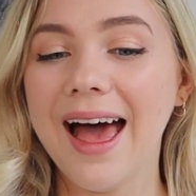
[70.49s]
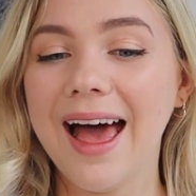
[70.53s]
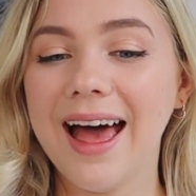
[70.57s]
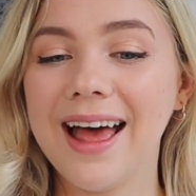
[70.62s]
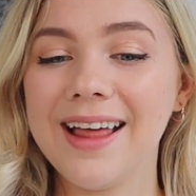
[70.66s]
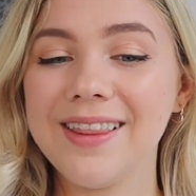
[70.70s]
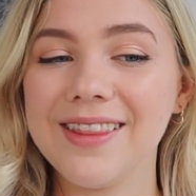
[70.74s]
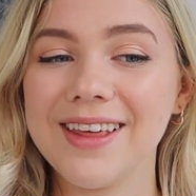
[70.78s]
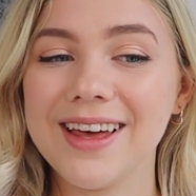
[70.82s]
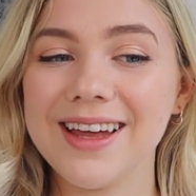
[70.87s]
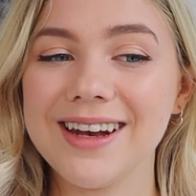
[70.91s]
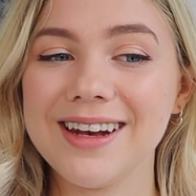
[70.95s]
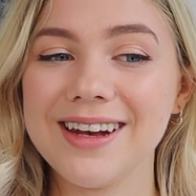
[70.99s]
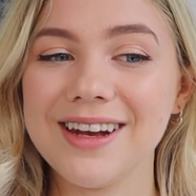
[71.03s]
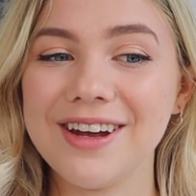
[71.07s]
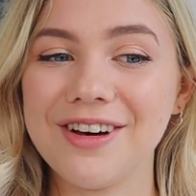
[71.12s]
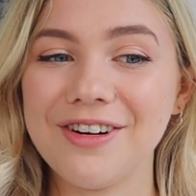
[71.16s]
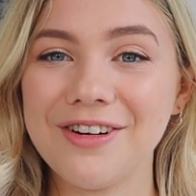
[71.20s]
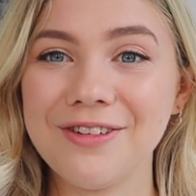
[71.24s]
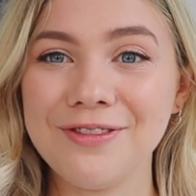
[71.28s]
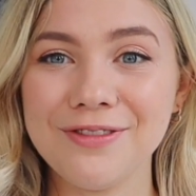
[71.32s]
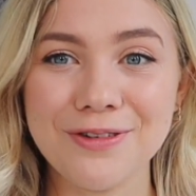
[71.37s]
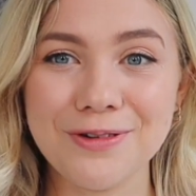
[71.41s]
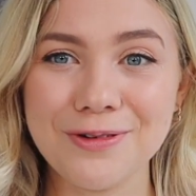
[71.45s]
And then,
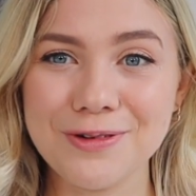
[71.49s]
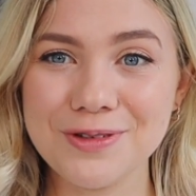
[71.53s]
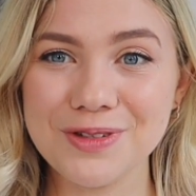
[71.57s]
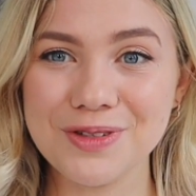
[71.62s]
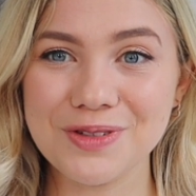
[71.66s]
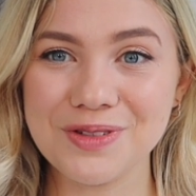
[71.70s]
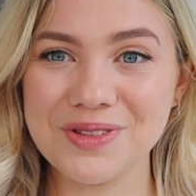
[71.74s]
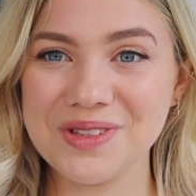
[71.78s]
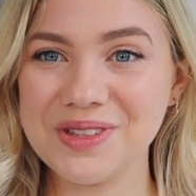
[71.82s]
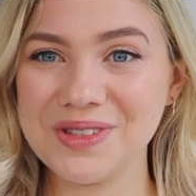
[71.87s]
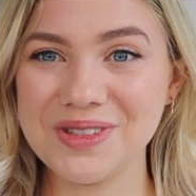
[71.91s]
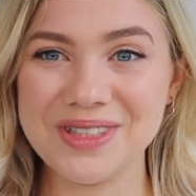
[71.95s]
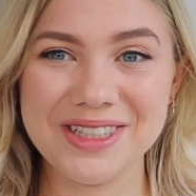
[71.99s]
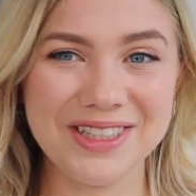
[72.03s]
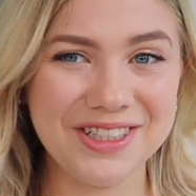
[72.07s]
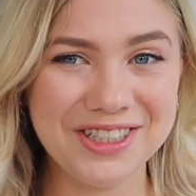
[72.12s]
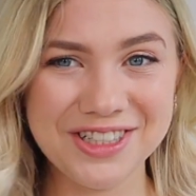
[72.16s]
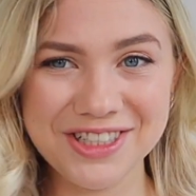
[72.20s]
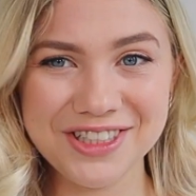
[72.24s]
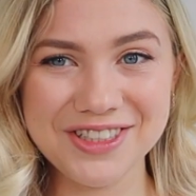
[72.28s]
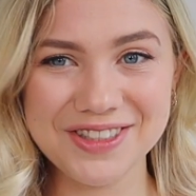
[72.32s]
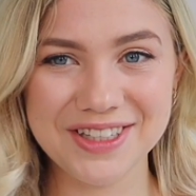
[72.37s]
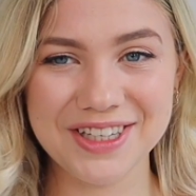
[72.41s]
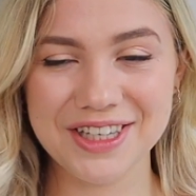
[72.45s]
of course, also
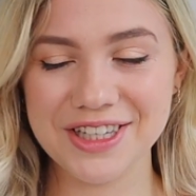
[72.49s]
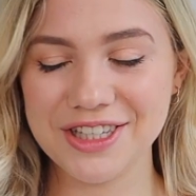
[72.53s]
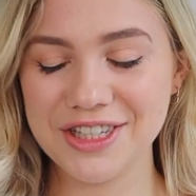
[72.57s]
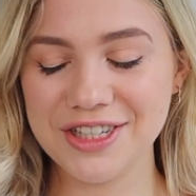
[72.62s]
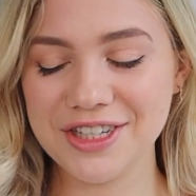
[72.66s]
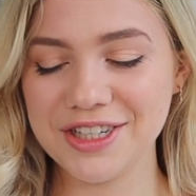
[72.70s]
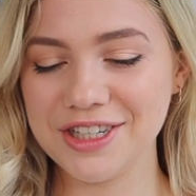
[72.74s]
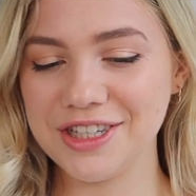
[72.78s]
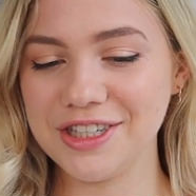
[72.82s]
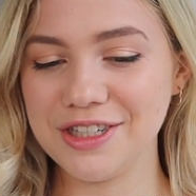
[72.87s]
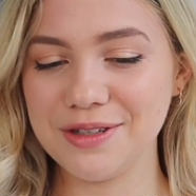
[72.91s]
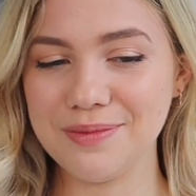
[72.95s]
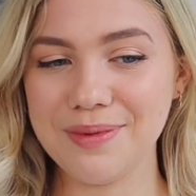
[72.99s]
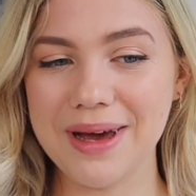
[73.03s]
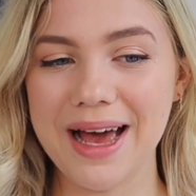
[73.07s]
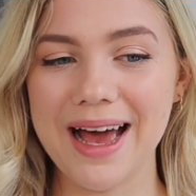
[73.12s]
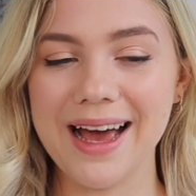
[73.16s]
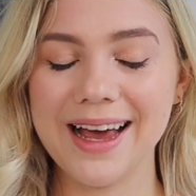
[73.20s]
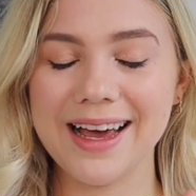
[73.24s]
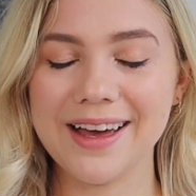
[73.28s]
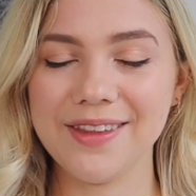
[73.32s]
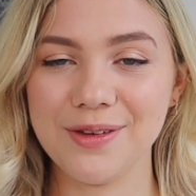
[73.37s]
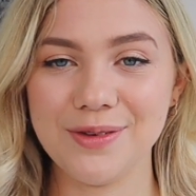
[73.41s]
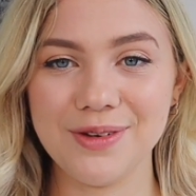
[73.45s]
introducing you to the new
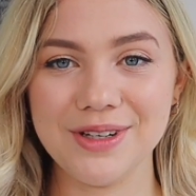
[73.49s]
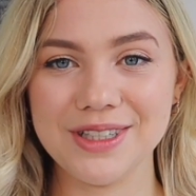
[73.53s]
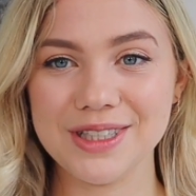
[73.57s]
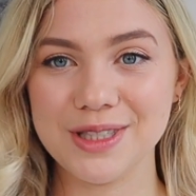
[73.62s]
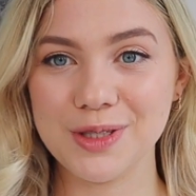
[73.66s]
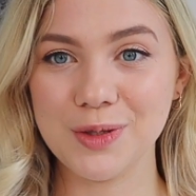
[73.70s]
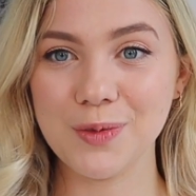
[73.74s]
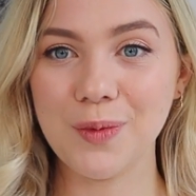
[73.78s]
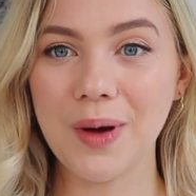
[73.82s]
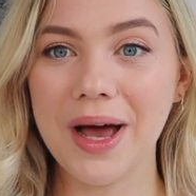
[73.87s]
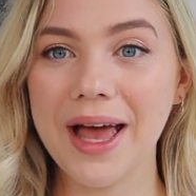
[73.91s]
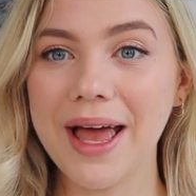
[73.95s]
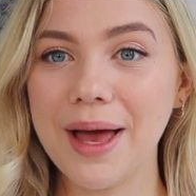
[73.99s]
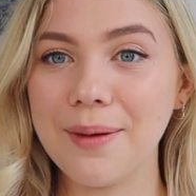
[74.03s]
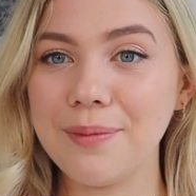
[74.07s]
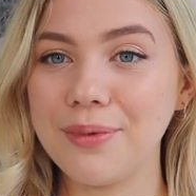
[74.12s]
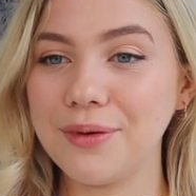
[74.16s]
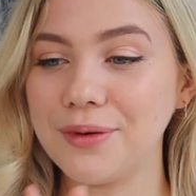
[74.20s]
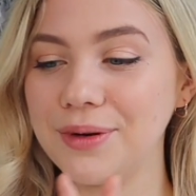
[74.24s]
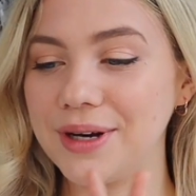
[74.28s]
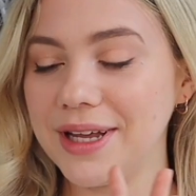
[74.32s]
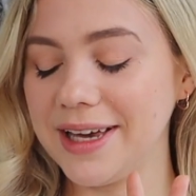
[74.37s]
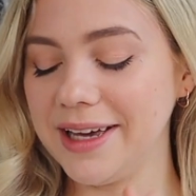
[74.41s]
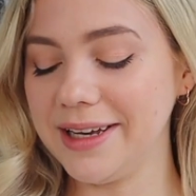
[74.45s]
bag and the reasons why I
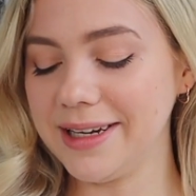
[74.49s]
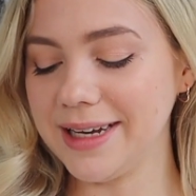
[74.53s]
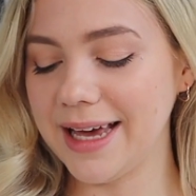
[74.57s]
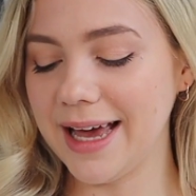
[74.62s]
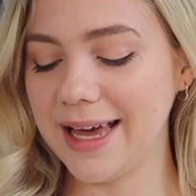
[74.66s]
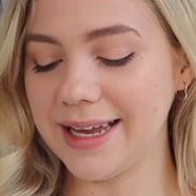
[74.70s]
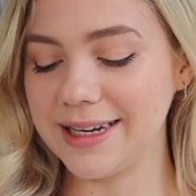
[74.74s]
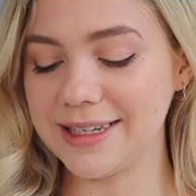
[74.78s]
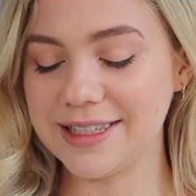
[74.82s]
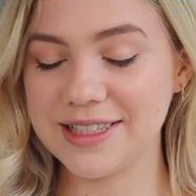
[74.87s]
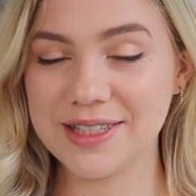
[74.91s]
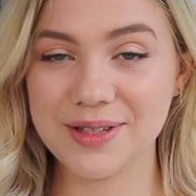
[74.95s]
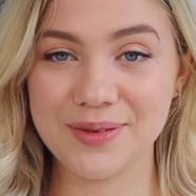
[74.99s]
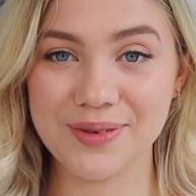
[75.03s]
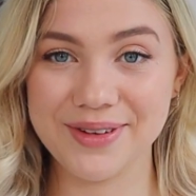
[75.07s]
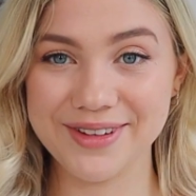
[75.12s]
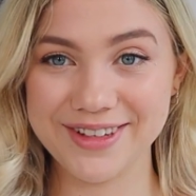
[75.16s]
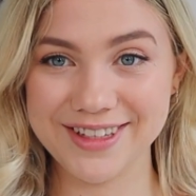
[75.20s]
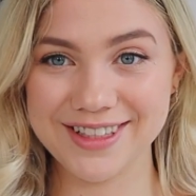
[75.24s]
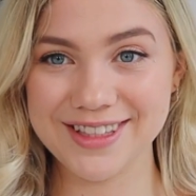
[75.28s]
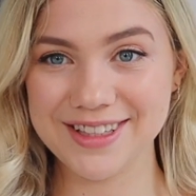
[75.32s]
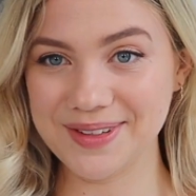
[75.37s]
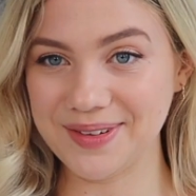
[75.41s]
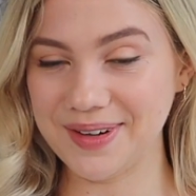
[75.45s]
bought it and so on
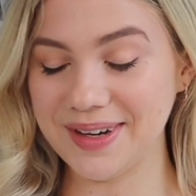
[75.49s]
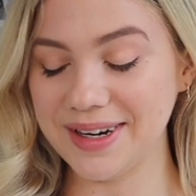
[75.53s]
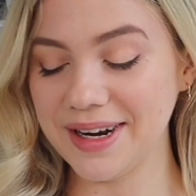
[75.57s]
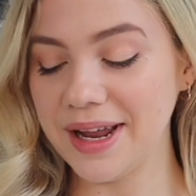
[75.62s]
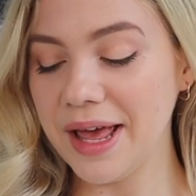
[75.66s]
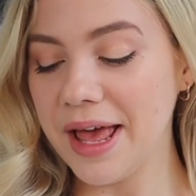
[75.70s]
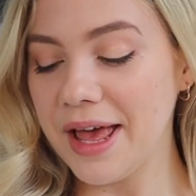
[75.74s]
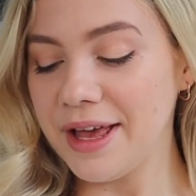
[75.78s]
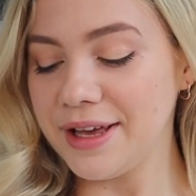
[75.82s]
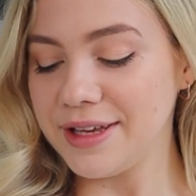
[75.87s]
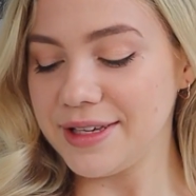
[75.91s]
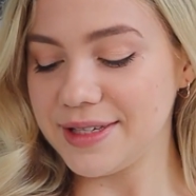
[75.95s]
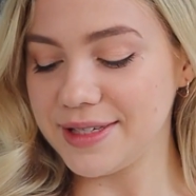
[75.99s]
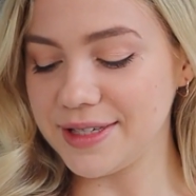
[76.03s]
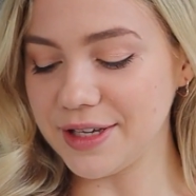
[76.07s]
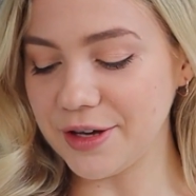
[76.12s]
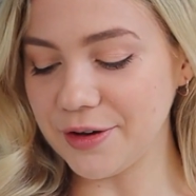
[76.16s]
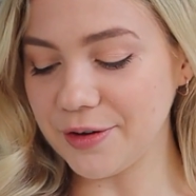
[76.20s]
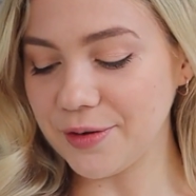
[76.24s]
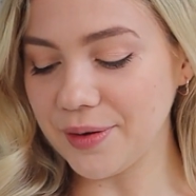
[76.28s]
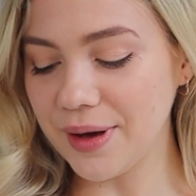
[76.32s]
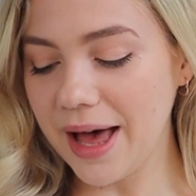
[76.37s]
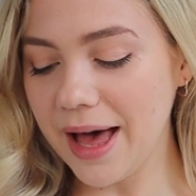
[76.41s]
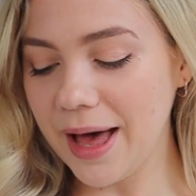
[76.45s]
and so
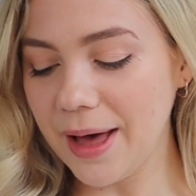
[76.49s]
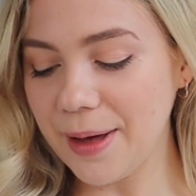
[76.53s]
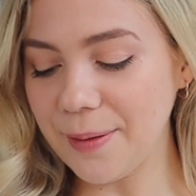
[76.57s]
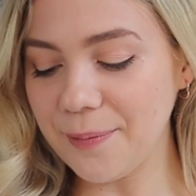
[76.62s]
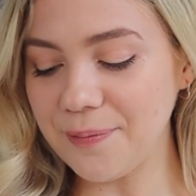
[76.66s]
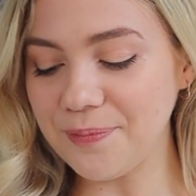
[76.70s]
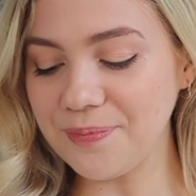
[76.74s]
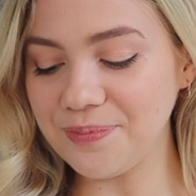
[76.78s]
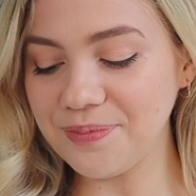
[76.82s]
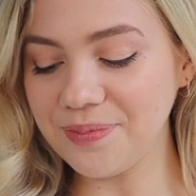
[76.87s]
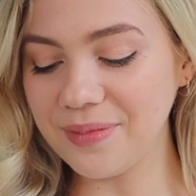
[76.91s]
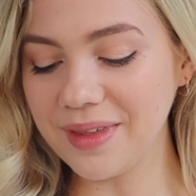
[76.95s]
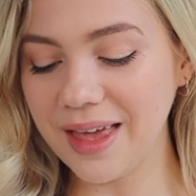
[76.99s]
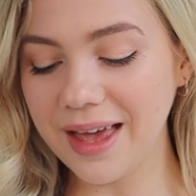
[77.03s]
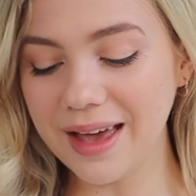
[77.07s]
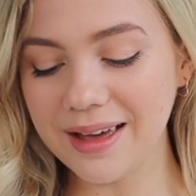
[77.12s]
on.